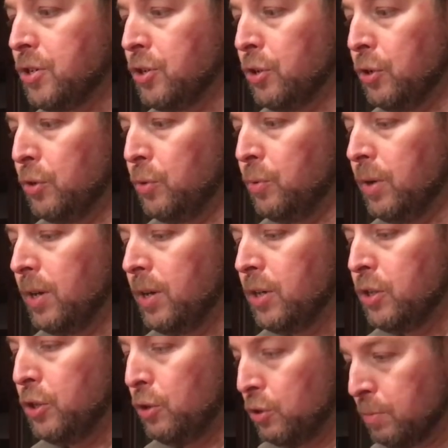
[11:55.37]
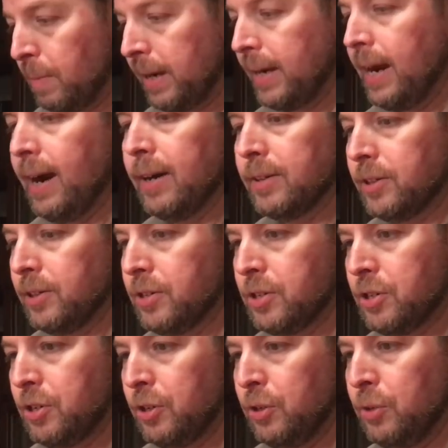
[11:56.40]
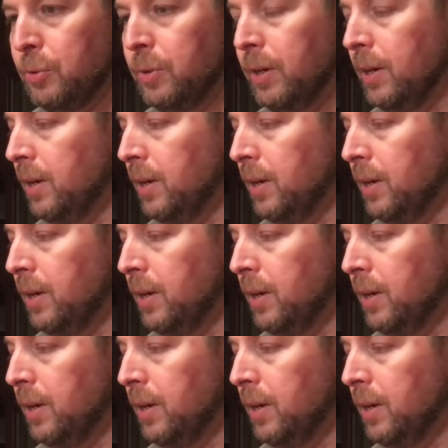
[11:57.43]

to use my characters to